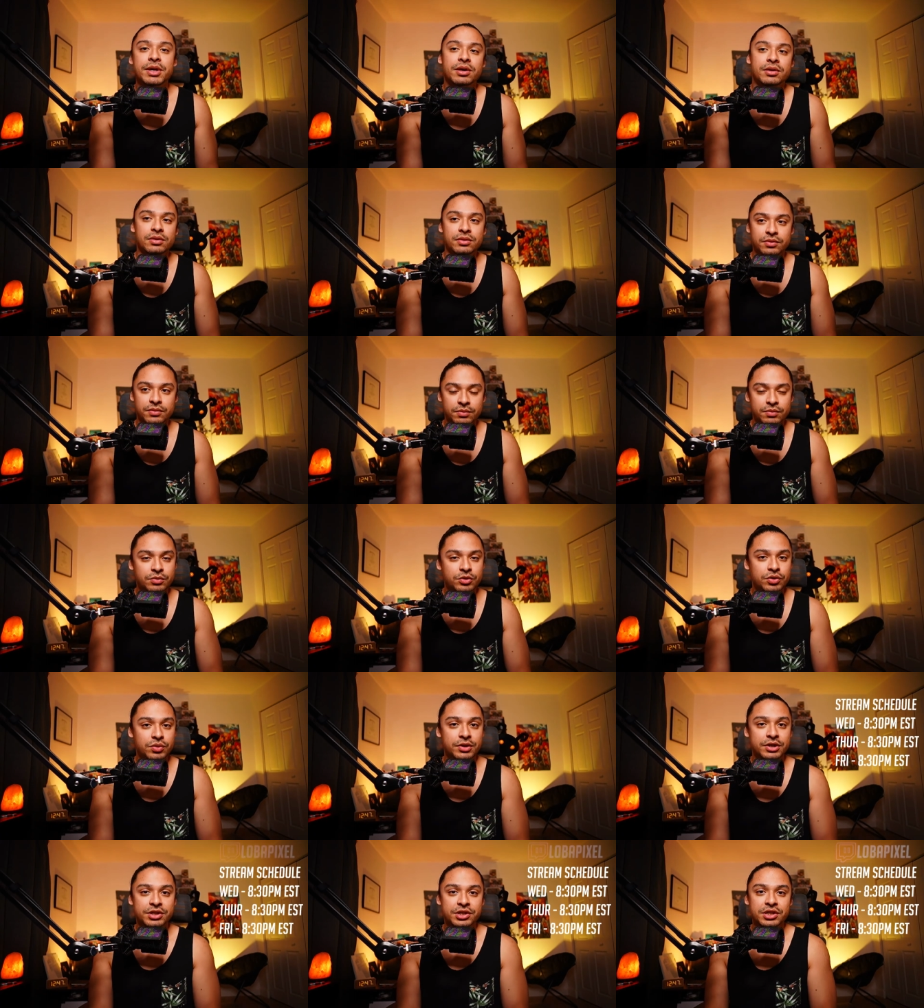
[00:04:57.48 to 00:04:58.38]
on
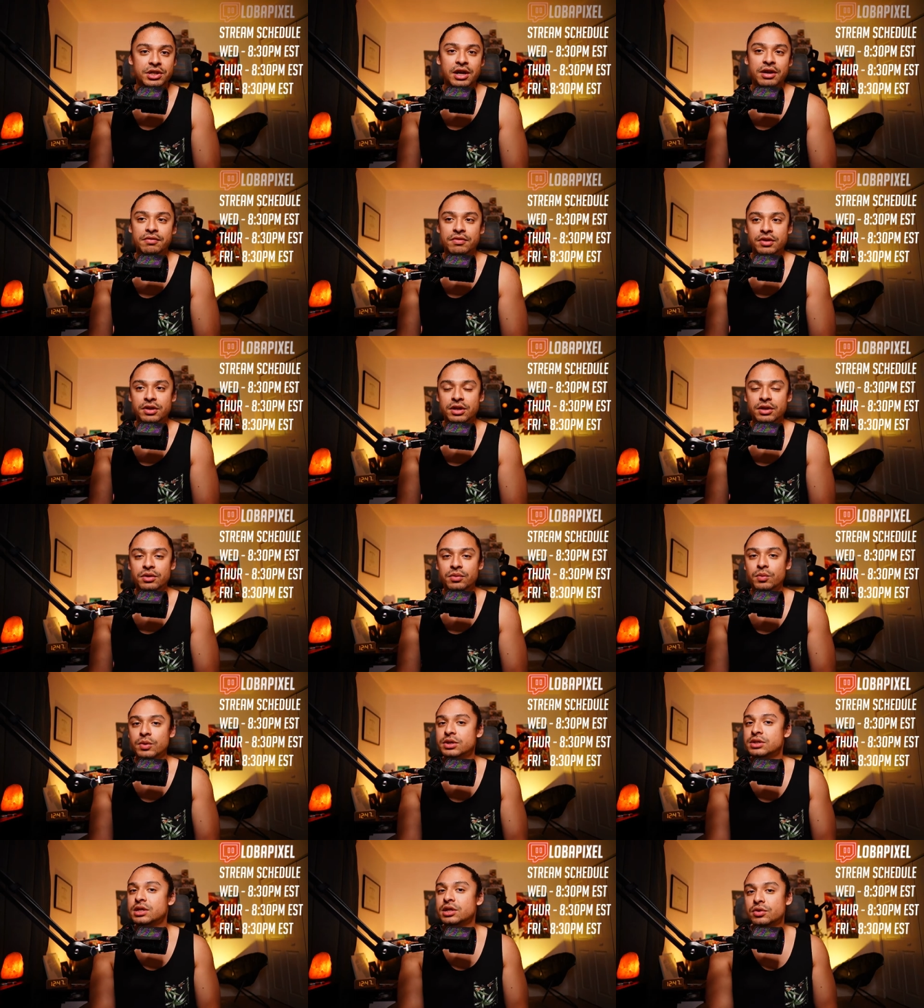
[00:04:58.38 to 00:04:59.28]
Twitch every
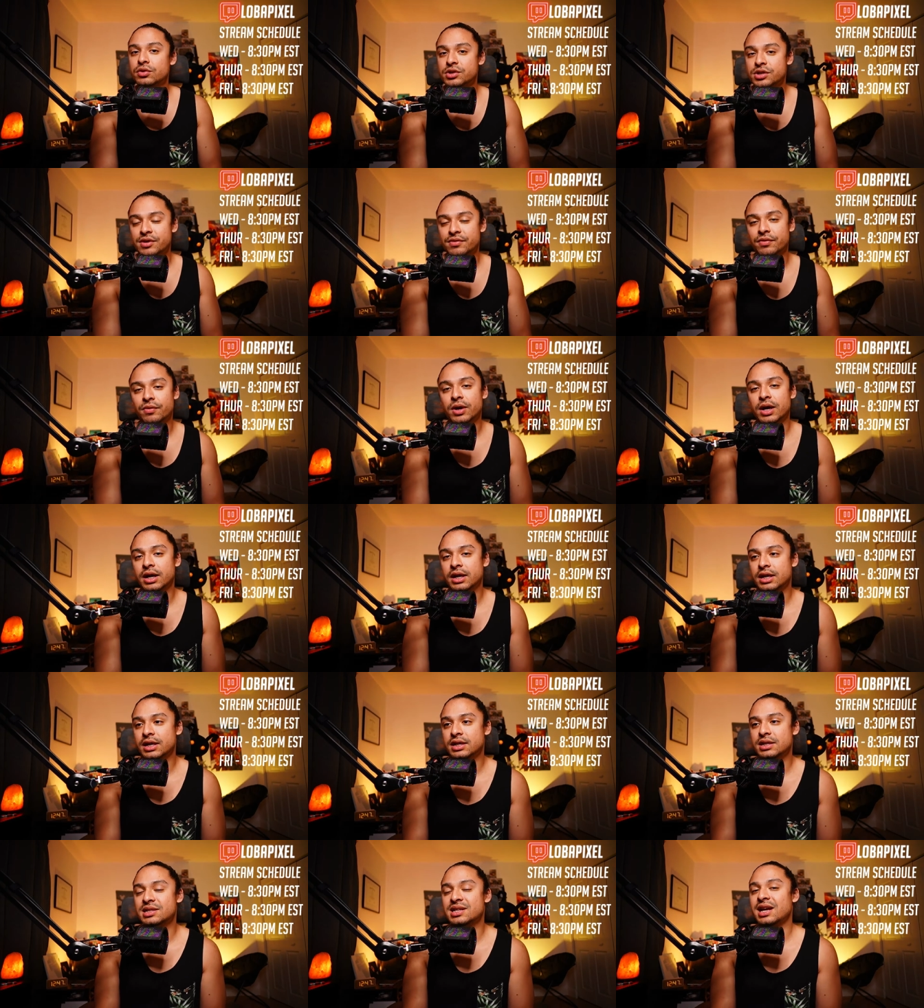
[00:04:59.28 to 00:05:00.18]
Wednesday, Thursday,
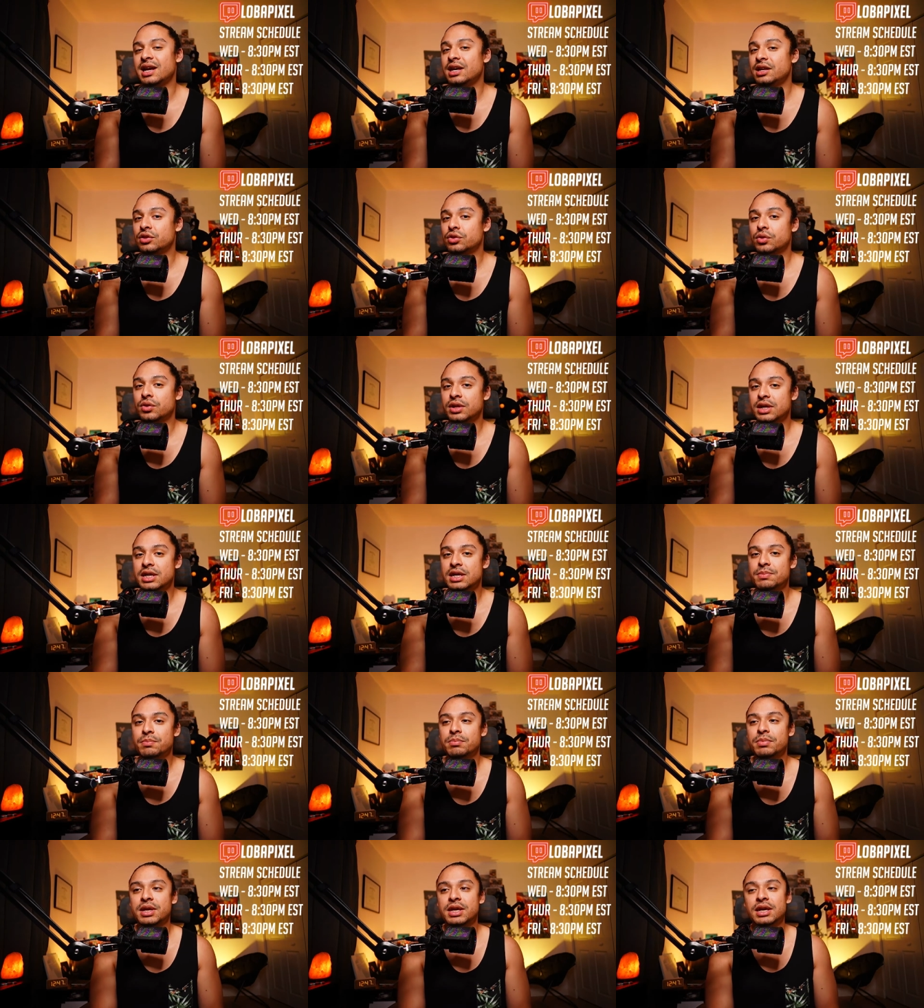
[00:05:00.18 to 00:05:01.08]
Fridays, 8:30
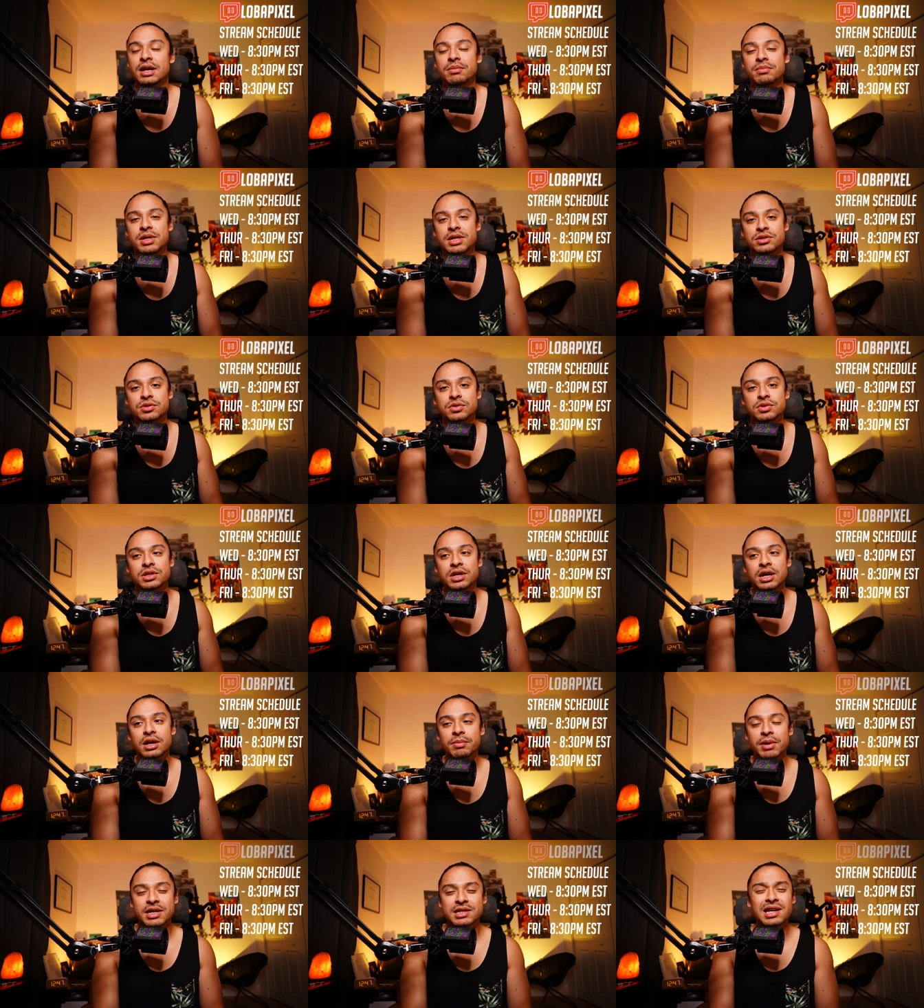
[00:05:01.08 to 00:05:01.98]
p.m. Eastern
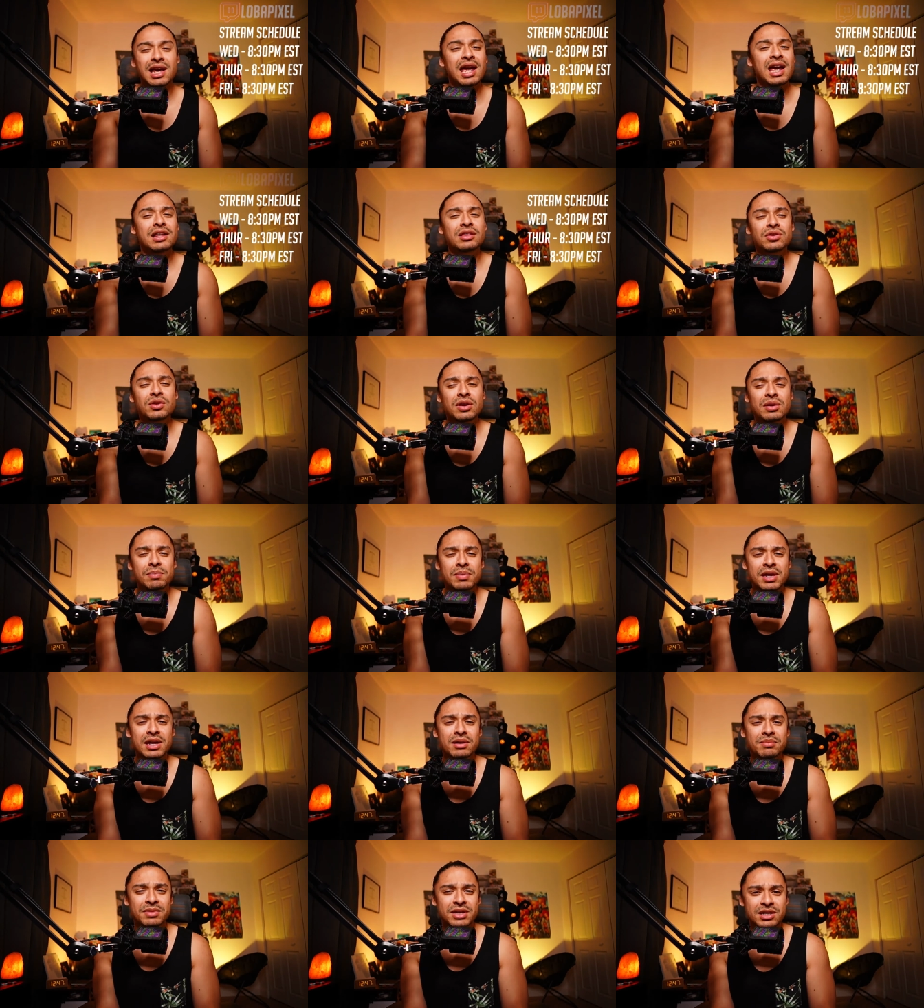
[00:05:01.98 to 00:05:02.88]
time. I say 8:30
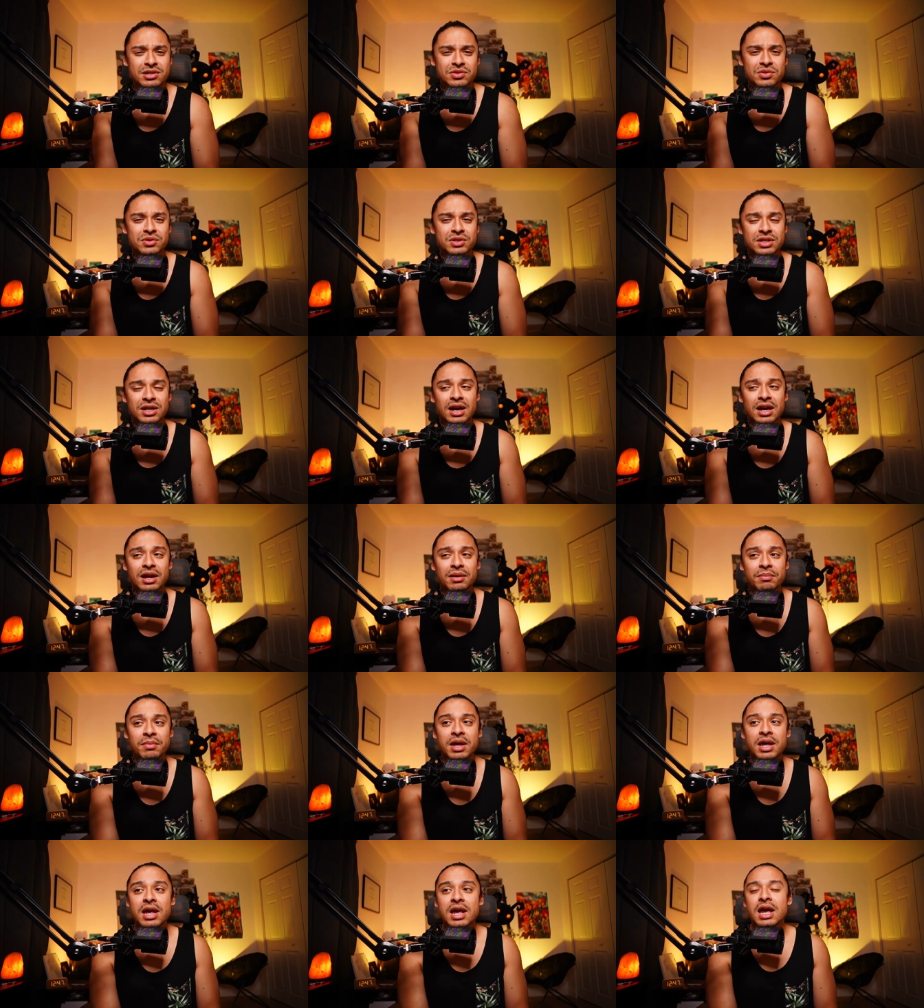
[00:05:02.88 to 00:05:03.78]
p.m. Eastern time
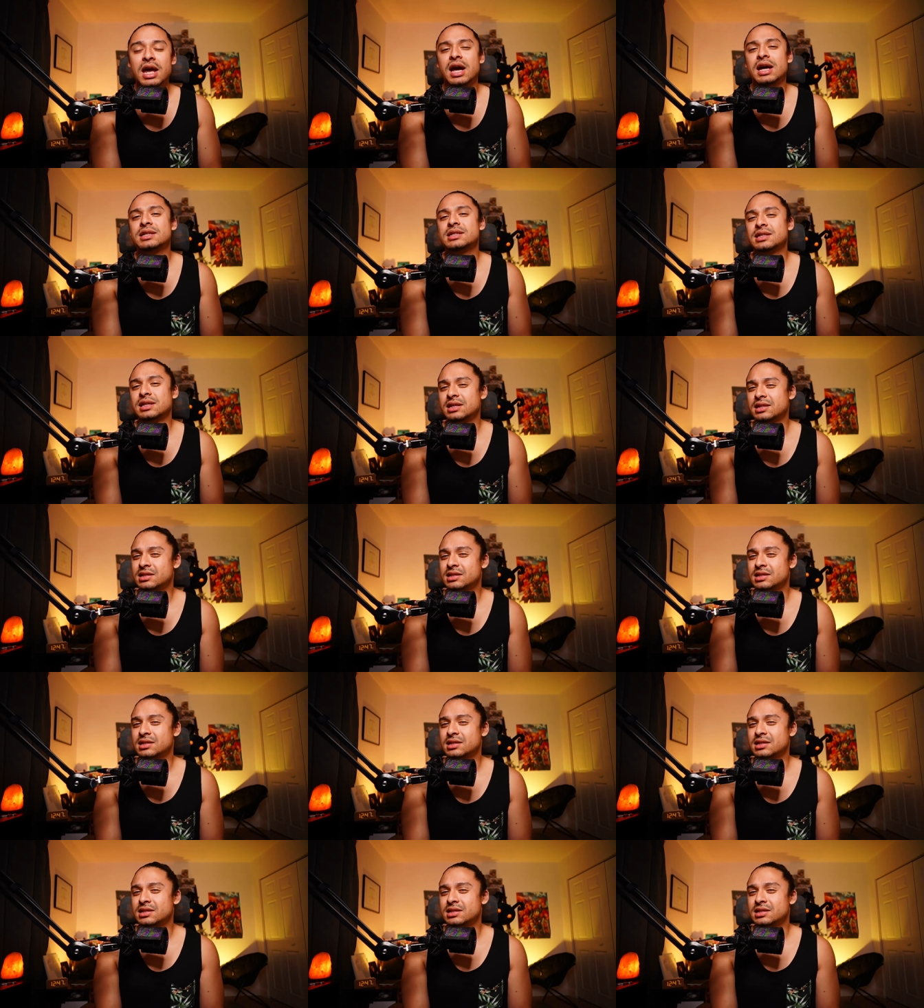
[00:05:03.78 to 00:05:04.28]
as like a